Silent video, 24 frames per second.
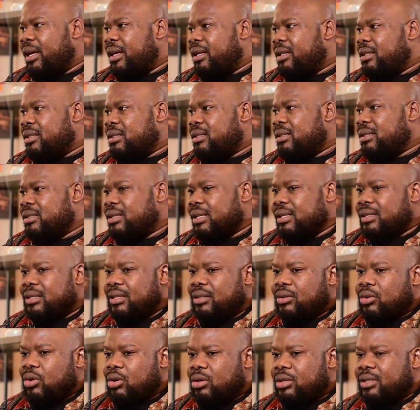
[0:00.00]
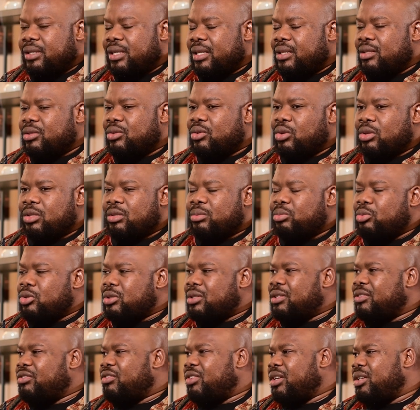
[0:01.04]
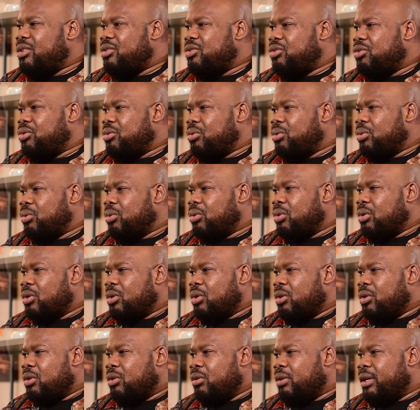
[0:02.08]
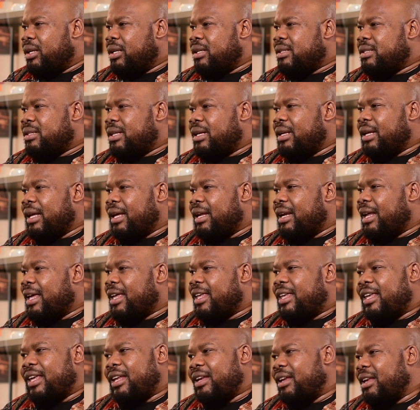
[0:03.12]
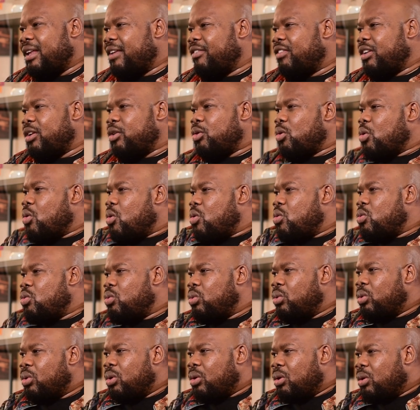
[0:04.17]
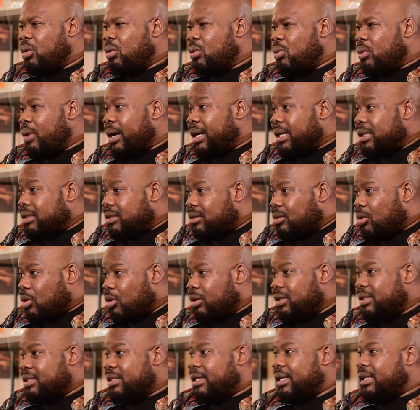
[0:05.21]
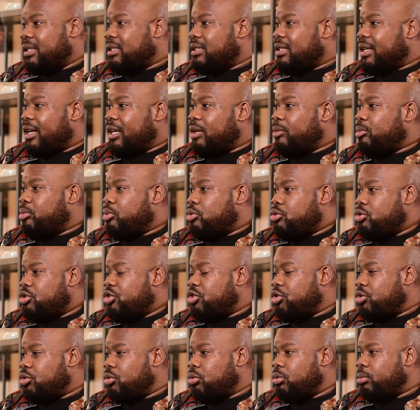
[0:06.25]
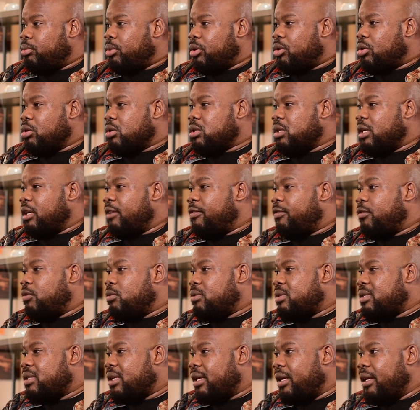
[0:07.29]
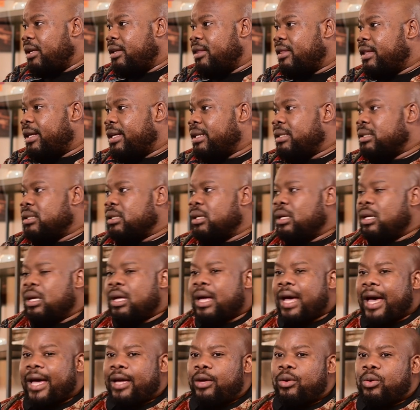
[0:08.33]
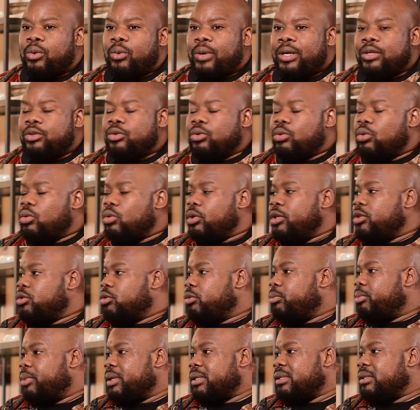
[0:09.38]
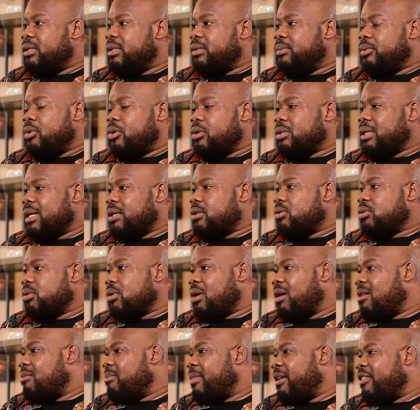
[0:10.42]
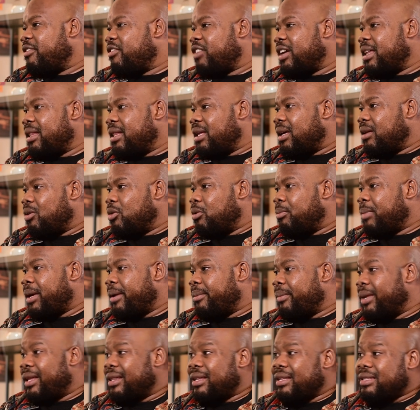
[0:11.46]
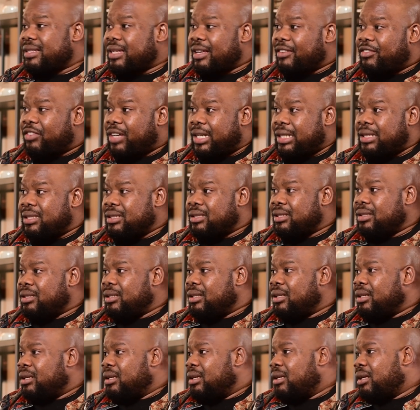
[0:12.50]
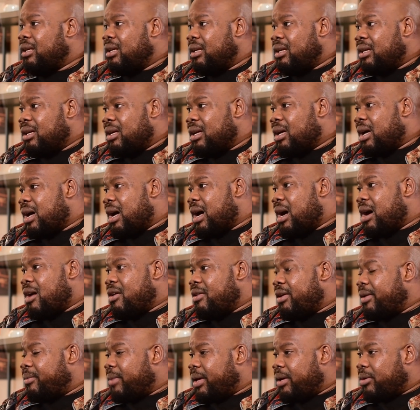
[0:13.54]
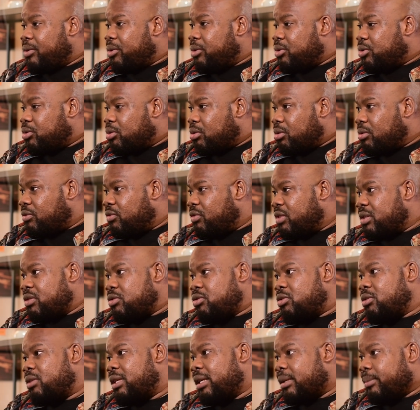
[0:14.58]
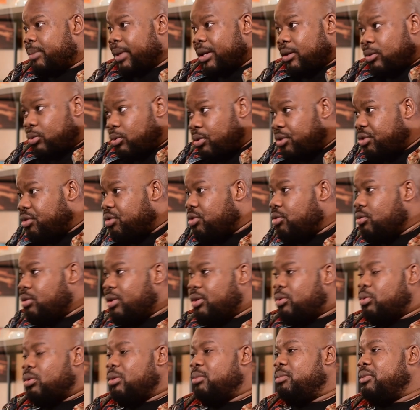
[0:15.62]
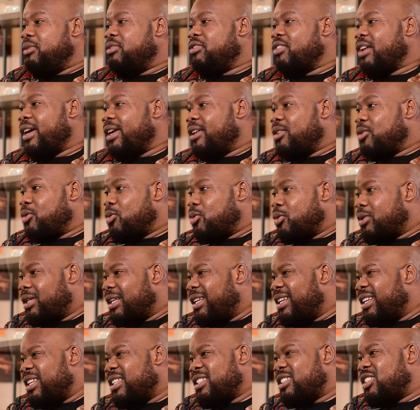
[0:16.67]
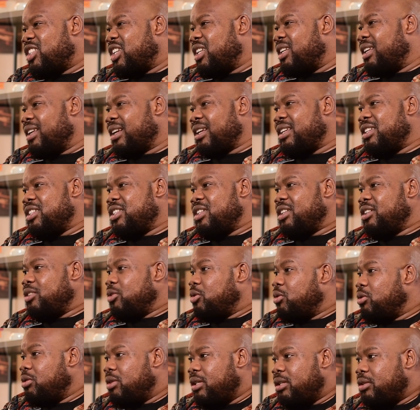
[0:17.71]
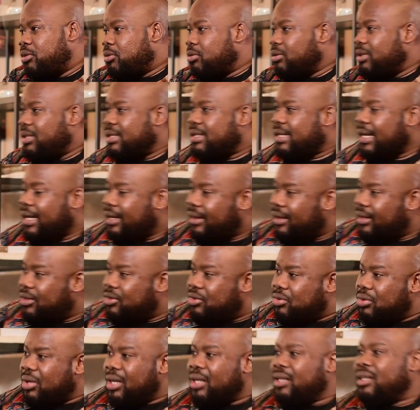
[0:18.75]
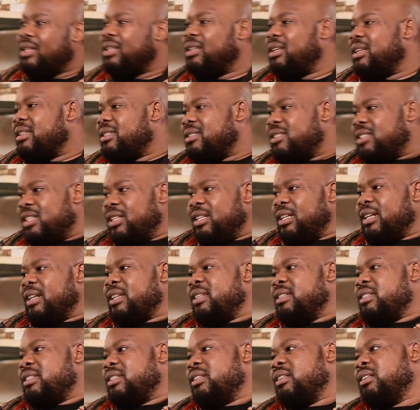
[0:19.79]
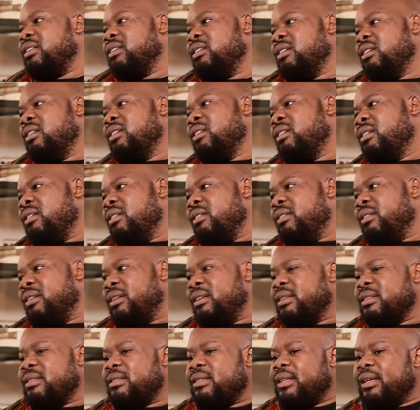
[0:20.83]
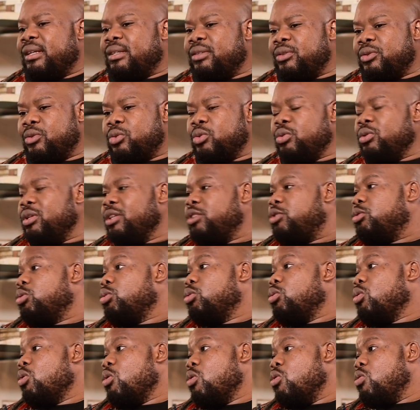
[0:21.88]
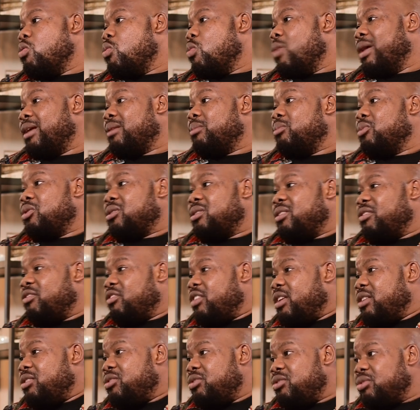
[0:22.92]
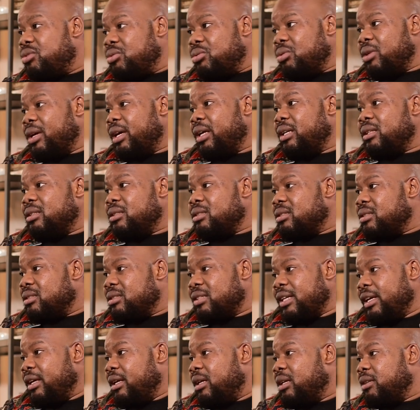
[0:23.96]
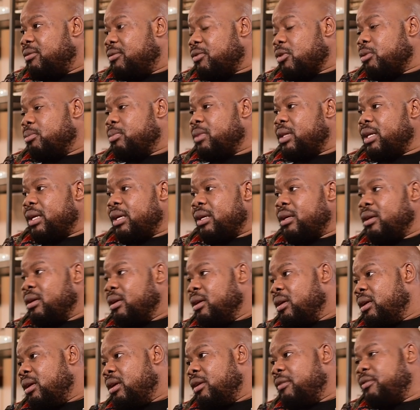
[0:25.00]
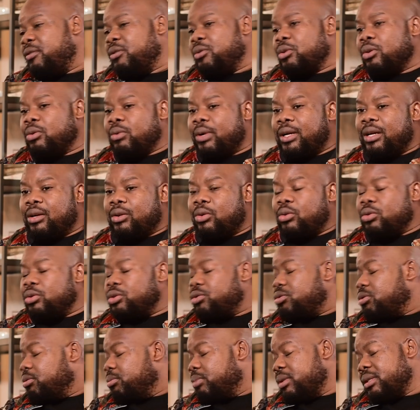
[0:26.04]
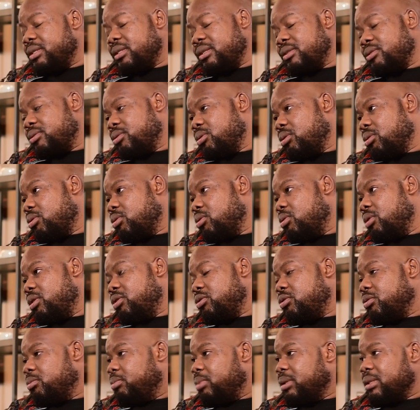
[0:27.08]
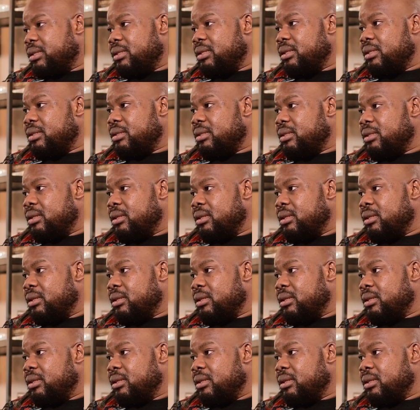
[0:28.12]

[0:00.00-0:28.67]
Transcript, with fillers: and certain content not motivate you you understand and i can never know what content can push you because if you say saying that mm -hmm. i don't want to go into business because i saw how my father or my mother suffered mm how am I going to convince you that but with you it will be fine? You're yeah. the next generation. Mm. You need to decide that you are the next generation. Sure. You understand? Sure. You need to know what motivates you and mm -hmm. take it from there. Sure. If you don't want to go into business, don't go into business.